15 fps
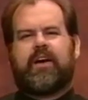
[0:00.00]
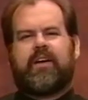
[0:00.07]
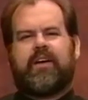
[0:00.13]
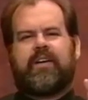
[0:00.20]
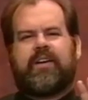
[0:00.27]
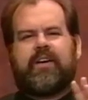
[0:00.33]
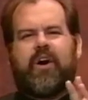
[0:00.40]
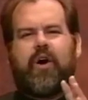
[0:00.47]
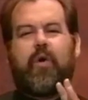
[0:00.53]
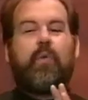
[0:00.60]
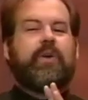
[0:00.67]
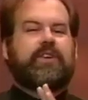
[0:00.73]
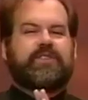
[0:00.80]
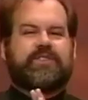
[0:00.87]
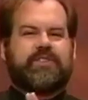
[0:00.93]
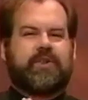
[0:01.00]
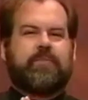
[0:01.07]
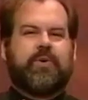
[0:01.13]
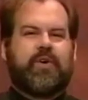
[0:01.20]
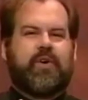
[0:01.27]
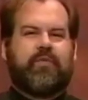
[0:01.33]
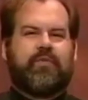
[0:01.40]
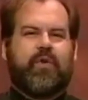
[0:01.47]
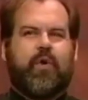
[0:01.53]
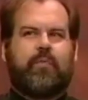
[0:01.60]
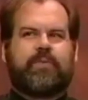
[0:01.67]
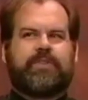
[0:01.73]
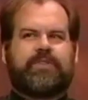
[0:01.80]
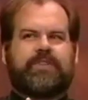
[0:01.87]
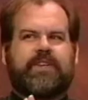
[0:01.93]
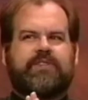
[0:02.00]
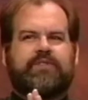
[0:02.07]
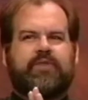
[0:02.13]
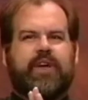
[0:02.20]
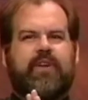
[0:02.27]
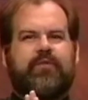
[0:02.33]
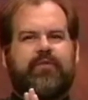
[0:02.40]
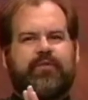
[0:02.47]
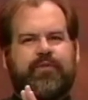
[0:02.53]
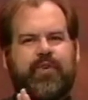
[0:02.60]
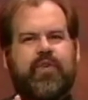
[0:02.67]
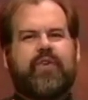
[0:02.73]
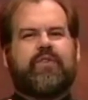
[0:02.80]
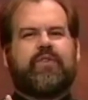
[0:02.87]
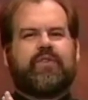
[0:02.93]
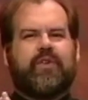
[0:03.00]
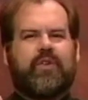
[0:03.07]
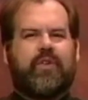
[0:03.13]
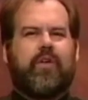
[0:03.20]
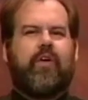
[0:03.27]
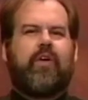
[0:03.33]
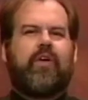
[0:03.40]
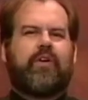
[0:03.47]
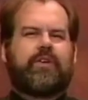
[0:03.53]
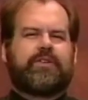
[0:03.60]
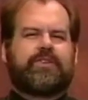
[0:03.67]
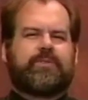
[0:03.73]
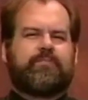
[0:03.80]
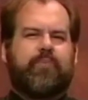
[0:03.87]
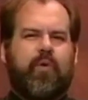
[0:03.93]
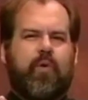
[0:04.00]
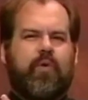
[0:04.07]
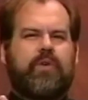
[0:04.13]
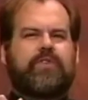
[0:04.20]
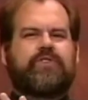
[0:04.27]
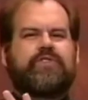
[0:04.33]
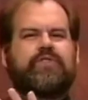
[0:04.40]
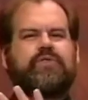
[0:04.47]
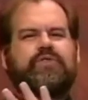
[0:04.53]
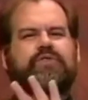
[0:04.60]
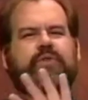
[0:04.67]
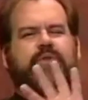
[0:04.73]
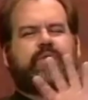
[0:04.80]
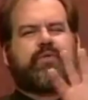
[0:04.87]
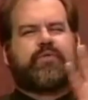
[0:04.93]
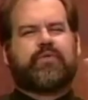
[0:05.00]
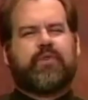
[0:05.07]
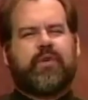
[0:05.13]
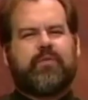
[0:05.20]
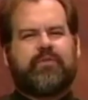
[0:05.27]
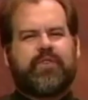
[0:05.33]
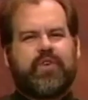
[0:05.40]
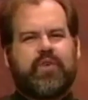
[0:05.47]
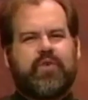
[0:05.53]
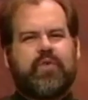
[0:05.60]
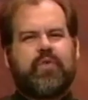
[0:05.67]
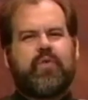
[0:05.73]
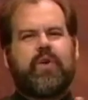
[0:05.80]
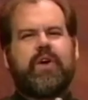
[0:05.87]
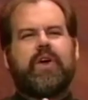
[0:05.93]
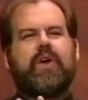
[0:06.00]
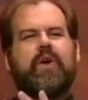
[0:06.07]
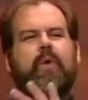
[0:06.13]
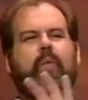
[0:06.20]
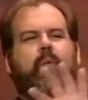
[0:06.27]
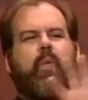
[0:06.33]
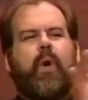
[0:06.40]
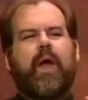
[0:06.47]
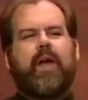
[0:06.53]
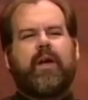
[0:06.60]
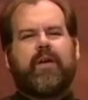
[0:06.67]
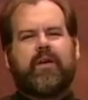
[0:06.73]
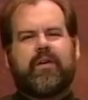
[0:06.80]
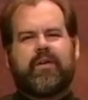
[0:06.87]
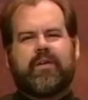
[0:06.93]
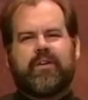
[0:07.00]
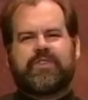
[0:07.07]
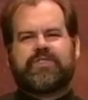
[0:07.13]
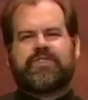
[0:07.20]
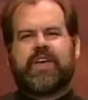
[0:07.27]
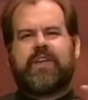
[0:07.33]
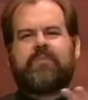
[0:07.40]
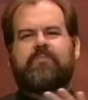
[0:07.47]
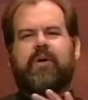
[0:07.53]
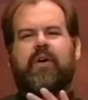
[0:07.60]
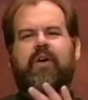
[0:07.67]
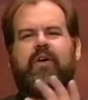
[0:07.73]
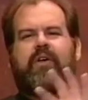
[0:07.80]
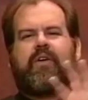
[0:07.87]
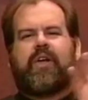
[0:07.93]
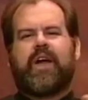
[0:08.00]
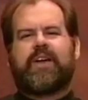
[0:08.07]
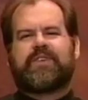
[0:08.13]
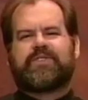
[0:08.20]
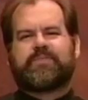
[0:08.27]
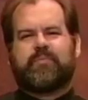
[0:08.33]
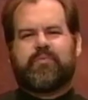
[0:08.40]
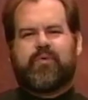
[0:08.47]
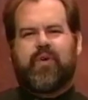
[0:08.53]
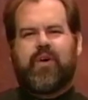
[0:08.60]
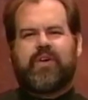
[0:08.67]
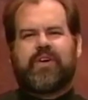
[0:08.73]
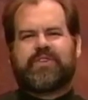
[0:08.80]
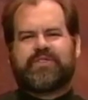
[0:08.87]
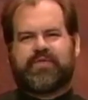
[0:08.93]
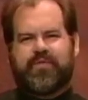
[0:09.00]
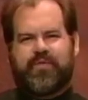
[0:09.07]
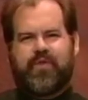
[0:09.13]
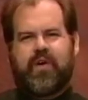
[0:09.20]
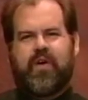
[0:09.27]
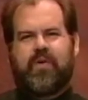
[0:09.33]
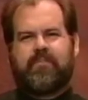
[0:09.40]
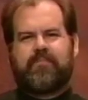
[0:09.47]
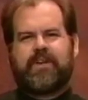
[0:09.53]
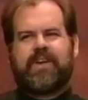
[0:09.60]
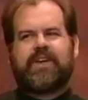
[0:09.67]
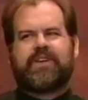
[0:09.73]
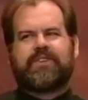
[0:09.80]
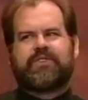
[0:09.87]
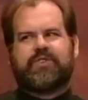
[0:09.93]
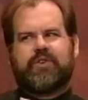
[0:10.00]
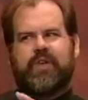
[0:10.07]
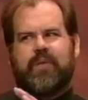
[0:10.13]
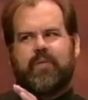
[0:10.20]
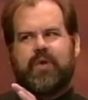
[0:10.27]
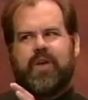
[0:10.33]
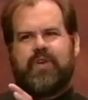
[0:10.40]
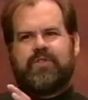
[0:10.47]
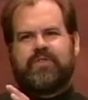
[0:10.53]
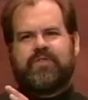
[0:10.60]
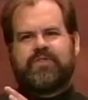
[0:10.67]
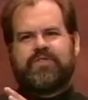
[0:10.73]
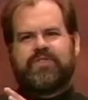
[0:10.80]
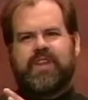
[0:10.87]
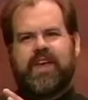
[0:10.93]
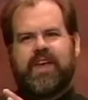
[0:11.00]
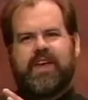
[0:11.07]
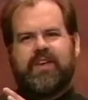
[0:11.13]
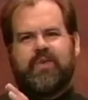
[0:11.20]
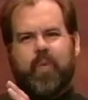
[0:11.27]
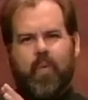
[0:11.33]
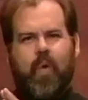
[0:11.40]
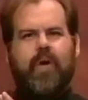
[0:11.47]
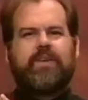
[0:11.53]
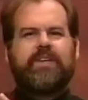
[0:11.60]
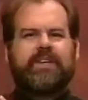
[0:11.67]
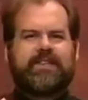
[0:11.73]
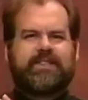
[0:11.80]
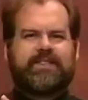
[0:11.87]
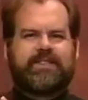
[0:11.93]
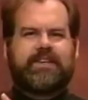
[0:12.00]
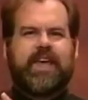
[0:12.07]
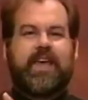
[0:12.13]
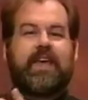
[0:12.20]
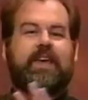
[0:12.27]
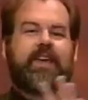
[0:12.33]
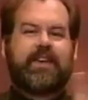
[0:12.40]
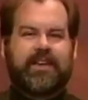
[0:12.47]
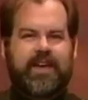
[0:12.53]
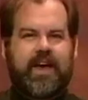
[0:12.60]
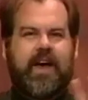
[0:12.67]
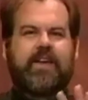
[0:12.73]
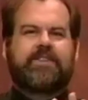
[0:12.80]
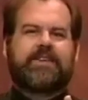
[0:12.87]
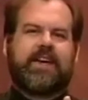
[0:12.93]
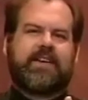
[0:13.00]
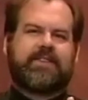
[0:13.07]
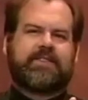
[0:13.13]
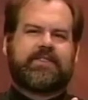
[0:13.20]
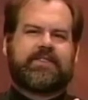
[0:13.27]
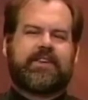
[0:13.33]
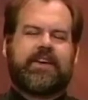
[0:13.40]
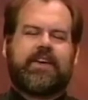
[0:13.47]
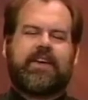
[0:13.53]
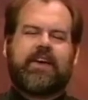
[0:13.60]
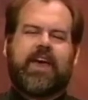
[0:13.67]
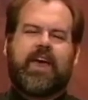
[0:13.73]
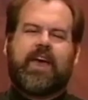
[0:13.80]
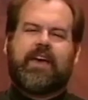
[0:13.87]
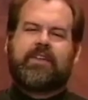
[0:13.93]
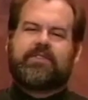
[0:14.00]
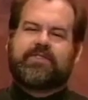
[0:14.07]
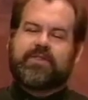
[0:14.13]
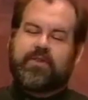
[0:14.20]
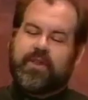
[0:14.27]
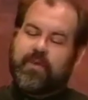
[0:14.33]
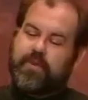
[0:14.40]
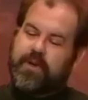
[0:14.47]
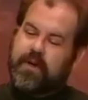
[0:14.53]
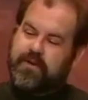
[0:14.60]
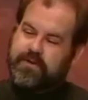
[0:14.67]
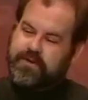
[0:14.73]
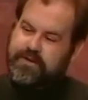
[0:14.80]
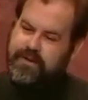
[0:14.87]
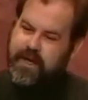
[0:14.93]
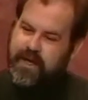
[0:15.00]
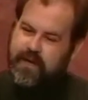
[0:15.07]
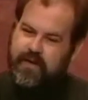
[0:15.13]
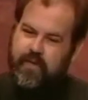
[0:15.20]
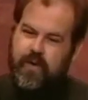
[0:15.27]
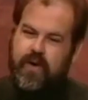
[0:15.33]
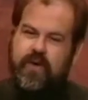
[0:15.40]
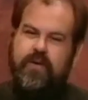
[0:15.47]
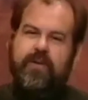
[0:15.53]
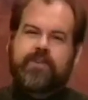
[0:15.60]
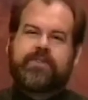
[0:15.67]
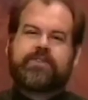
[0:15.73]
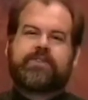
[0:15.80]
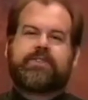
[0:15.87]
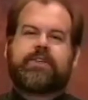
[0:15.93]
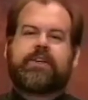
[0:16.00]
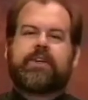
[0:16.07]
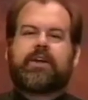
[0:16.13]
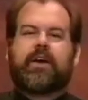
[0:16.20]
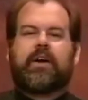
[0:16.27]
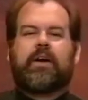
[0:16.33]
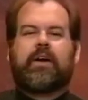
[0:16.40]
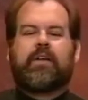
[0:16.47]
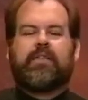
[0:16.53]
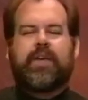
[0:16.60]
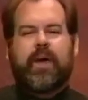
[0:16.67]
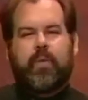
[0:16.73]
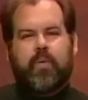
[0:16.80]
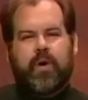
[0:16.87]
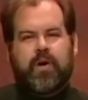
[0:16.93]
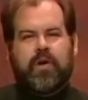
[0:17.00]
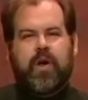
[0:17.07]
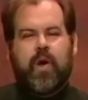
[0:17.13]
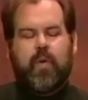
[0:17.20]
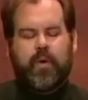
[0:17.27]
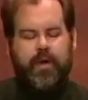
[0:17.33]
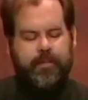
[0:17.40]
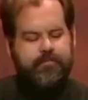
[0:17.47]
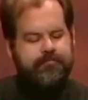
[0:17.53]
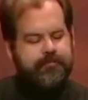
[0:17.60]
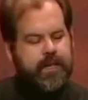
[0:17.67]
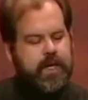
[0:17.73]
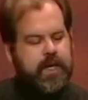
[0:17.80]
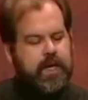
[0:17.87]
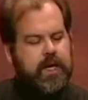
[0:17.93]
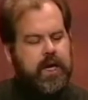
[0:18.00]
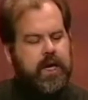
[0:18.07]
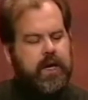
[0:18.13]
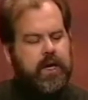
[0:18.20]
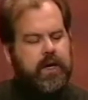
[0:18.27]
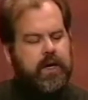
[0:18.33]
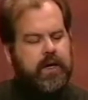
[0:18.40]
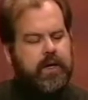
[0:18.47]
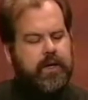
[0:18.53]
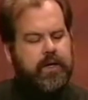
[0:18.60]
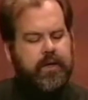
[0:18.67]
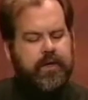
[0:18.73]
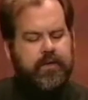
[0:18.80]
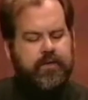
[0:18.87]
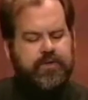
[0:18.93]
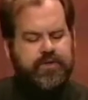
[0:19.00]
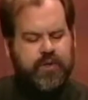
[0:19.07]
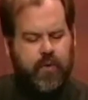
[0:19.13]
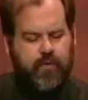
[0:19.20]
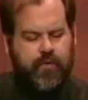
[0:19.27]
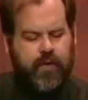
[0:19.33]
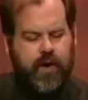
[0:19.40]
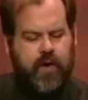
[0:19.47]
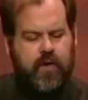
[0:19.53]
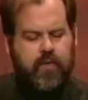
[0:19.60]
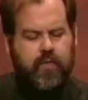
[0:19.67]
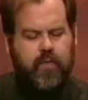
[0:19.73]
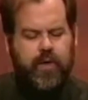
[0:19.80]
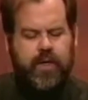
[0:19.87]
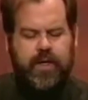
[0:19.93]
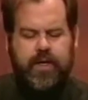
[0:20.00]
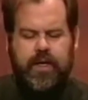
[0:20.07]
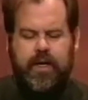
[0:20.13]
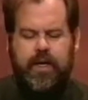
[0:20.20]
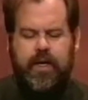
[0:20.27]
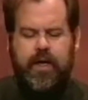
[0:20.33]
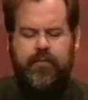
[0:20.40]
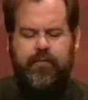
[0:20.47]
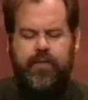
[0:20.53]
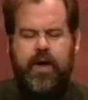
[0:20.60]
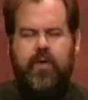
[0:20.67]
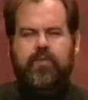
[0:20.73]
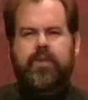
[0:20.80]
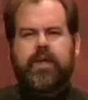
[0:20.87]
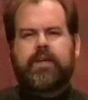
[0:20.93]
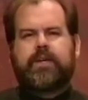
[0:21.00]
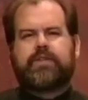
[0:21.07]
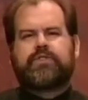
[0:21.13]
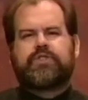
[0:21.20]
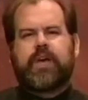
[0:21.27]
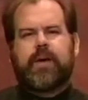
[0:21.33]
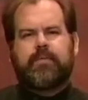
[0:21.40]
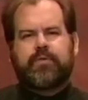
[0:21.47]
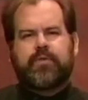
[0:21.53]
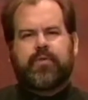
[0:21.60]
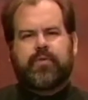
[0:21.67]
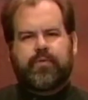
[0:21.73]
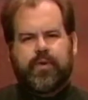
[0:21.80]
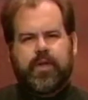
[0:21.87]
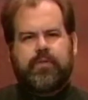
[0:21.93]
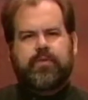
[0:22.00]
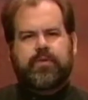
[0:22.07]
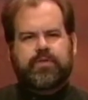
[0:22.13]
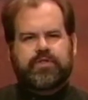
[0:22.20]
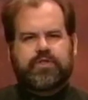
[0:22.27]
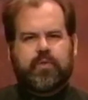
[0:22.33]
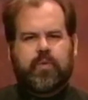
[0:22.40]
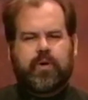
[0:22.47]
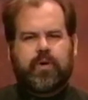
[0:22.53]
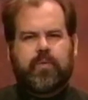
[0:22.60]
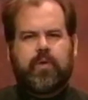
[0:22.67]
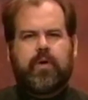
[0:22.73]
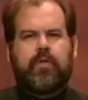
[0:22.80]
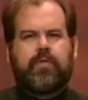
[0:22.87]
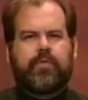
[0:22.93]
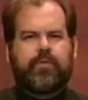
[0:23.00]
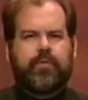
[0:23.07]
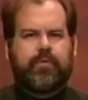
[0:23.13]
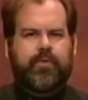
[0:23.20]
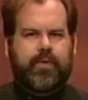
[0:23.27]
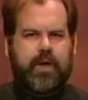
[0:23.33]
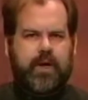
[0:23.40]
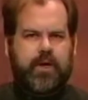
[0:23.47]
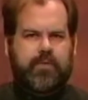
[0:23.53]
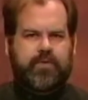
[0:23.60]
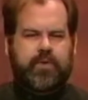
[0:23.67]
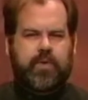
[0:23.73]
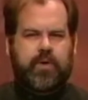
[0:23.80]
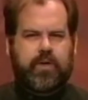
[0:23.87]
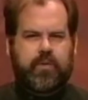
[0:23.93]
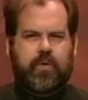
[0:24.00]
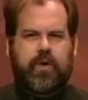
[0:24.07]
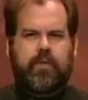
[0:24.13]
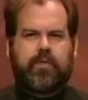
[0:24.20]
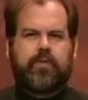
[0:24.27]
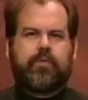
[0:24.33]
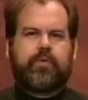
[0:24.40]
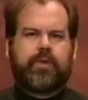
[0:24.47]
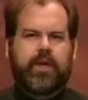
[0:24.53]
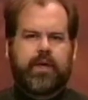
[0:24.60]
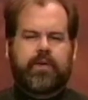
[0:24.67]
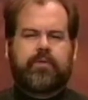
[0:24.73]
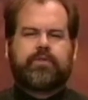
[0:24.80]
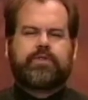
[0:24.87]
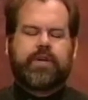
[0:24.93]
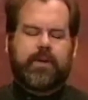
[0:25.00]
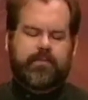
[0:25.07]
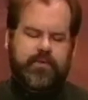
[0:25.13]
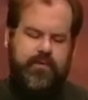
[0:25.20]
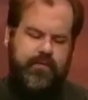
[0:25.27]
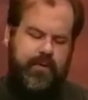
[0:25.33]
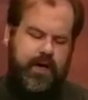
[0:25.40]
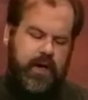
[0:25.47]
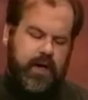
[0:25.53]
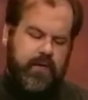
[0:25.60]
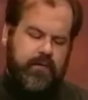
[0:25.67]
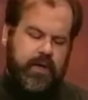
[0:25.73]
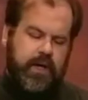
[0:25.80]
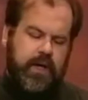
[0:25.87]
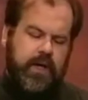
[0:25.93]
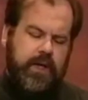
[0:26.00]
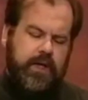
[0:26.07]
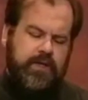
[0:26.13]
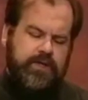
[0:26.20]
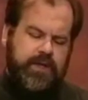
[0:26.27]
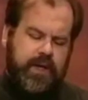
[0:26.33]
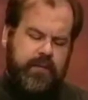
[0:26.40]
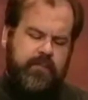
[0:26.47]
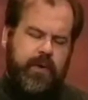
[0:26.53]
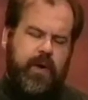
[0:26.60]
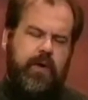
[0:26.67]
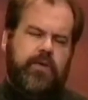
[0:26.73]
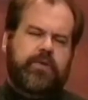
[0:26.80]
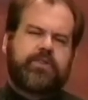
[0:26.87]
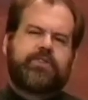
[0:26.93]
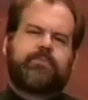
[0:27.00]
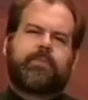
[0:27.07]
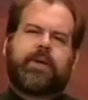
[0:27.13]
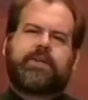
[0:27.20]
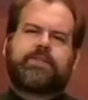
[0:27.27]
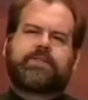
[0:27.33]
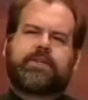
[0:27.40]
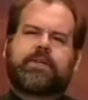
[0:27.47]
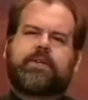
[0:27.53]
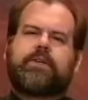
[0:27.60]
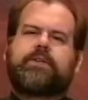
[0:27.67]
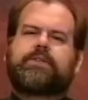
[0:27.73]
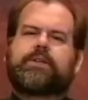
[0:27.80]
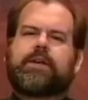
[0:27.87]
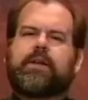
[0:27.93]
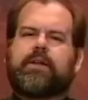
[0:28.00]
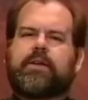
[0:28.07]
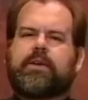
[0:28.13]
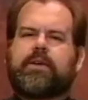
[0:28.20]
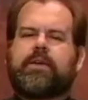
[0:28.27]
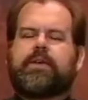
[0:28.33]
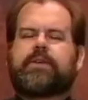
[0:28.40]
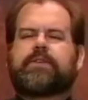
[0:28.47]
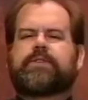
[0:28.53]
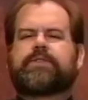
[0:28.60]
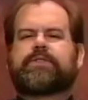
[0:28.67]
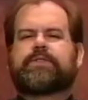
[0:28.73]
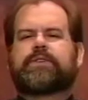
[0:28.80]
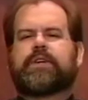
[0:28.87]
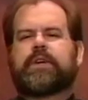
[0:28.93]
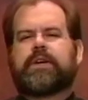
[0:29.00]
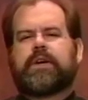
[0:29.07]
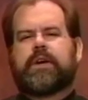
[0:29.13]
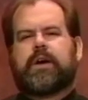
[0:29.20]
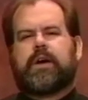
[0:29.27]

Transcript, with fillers: Uh, always in the book of Romans, as you get further along, it's important to sort of review where St. Paul has brought us from so that we understand what he's saying in context and so that we understand where it is uh, that we're going. Uh, so far, we have found that in chapter 3, verse 21 through 521, through the end of chapter 5, St. Paul is basically telling his